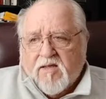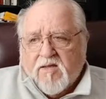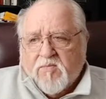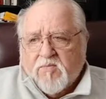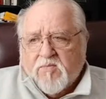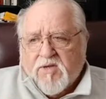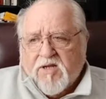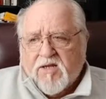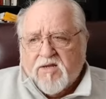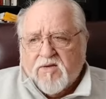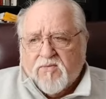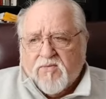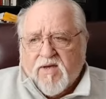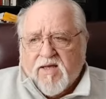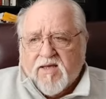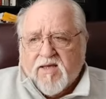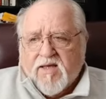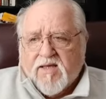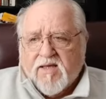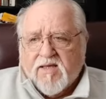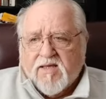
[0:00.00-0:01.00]
But
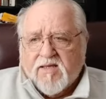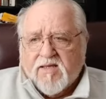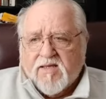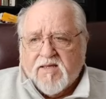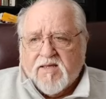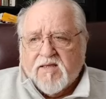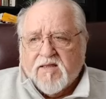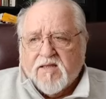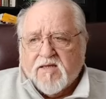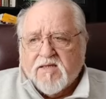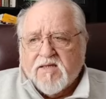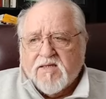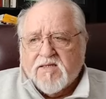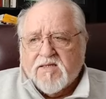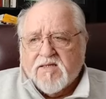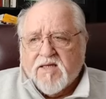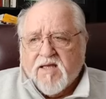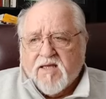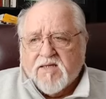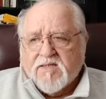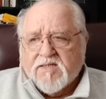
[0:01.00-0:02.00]
anyway, he thought he had
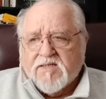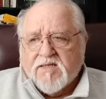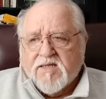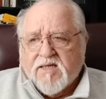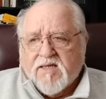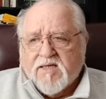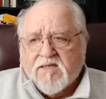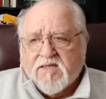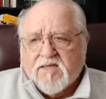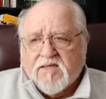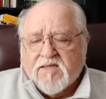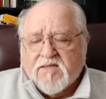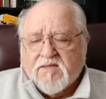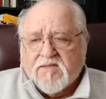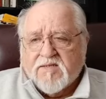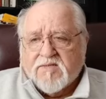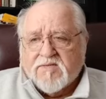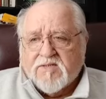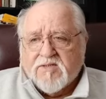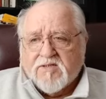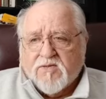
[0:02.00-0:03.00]
gotten to India,
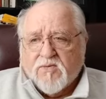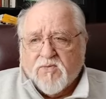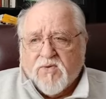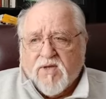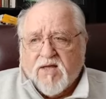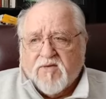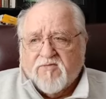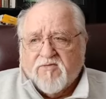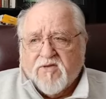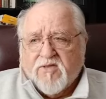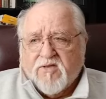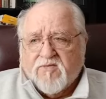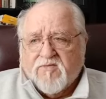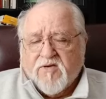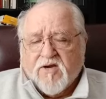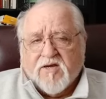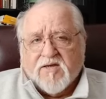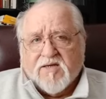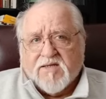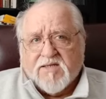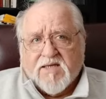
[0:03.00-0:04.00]
and it took a while for they
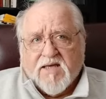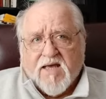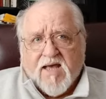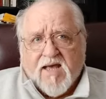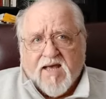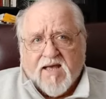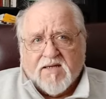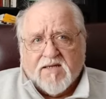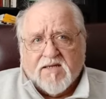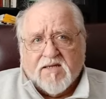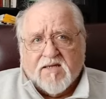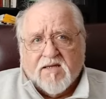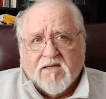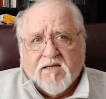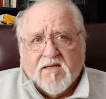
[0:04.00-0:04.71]
figured out he hadn't.